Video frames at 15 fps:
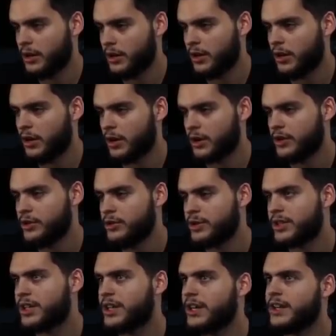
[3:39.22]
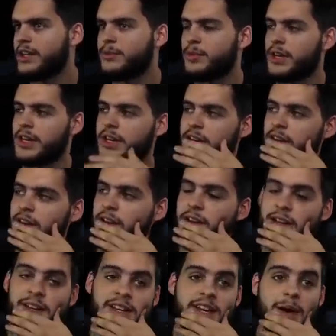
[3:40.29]
Are you kidding me?
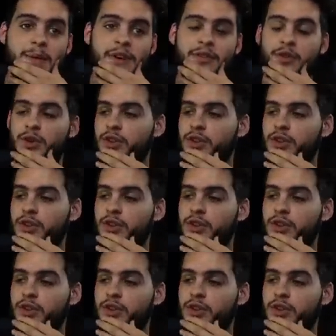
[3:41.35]
Got me in a fourth